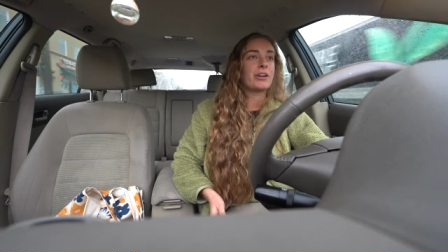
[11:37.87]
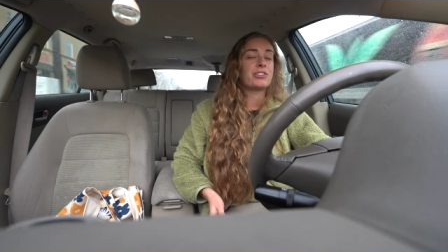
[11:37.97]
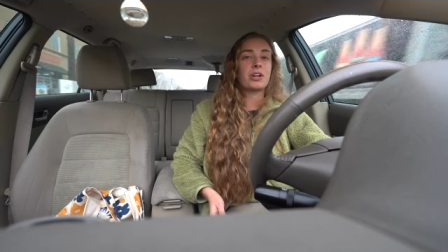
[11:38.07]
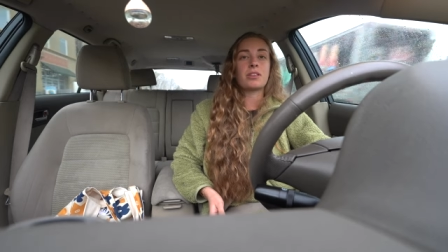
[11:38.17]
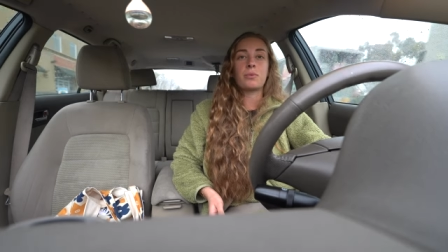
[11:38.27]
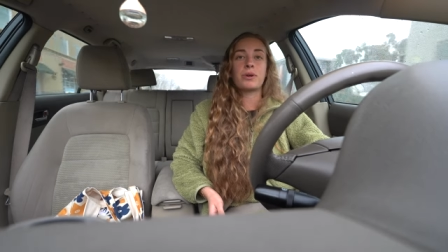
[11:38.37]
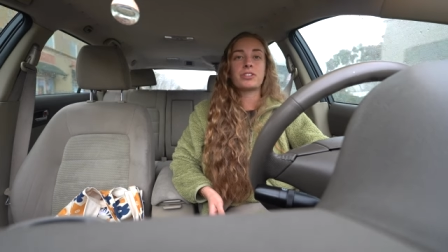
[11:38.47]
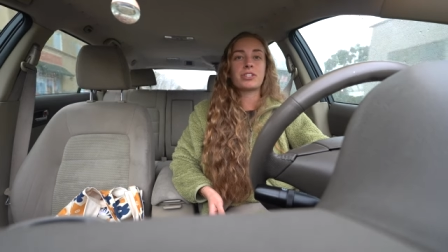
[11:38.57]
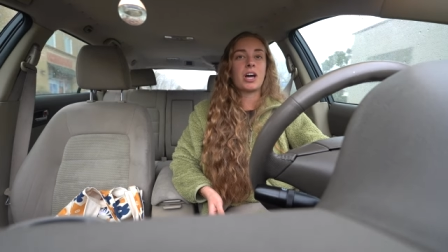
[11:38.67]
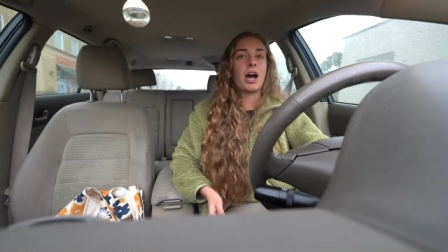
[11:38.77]
during the
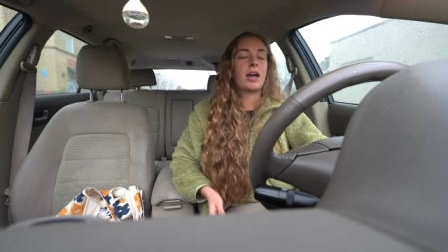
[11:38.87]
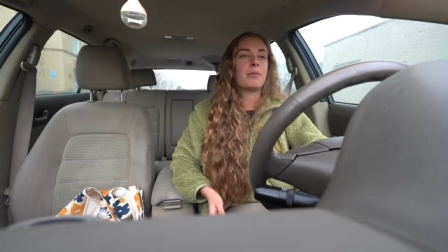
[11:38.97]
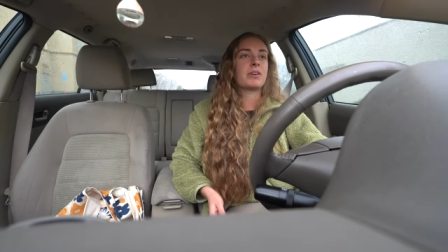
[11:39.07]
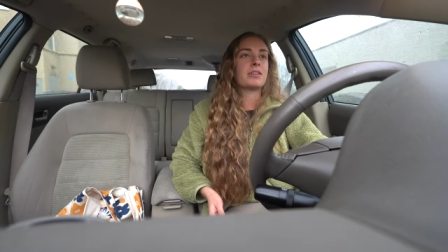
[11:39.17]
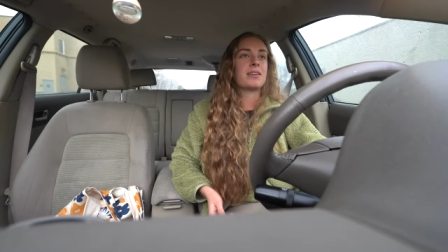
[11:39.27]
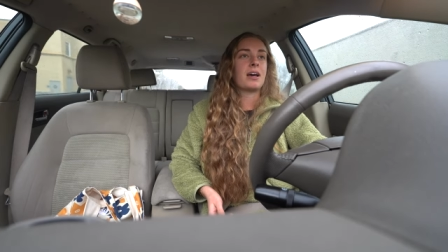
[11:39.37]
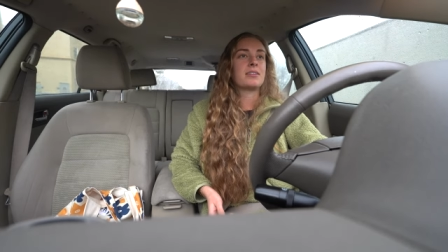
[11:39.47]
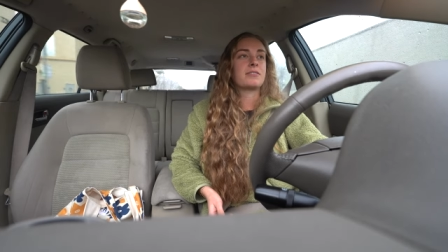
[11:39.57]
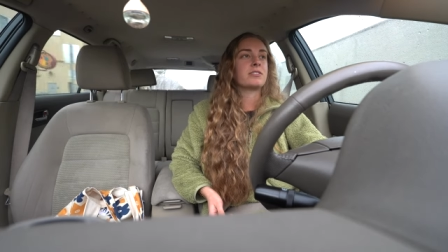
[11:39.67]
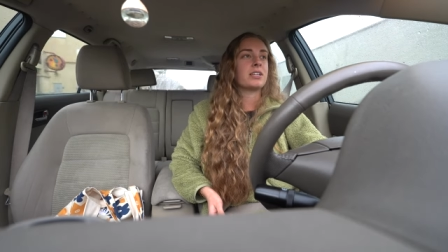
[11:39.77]
winter time because that
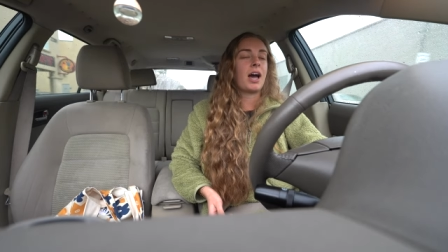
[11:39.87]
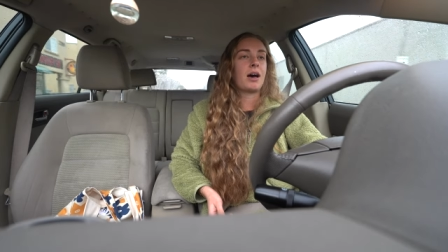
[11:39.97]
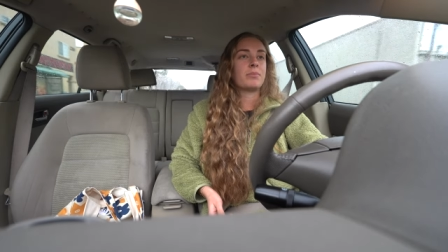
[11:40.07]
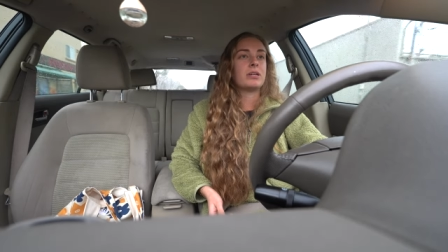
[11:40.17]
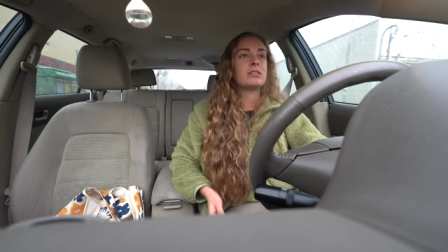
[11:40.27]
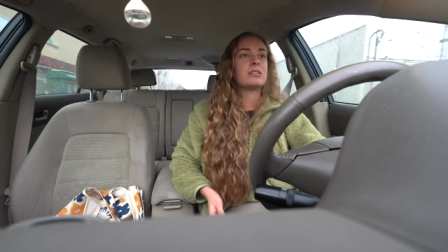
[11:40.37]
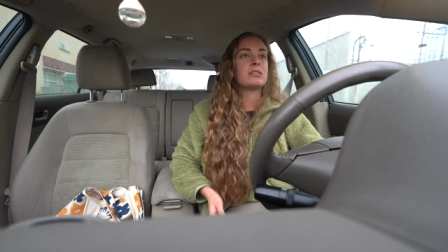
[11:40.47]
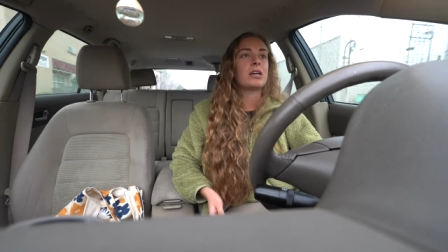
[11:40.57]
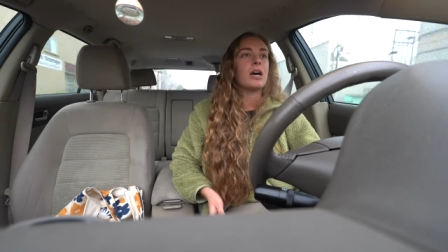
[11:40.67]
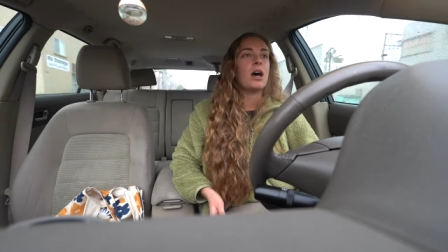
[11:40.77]
definitely
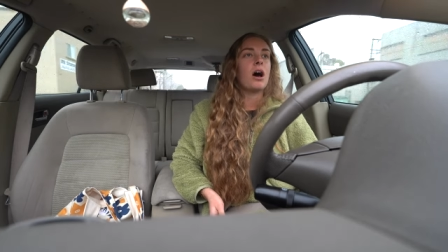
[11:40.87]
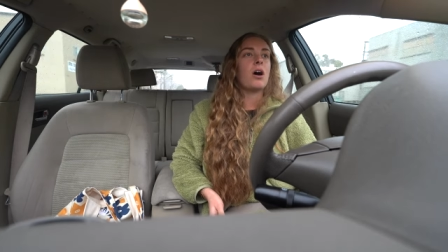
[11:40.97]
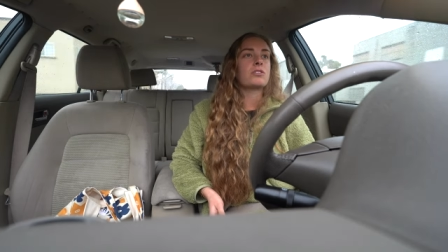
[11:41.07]
happens.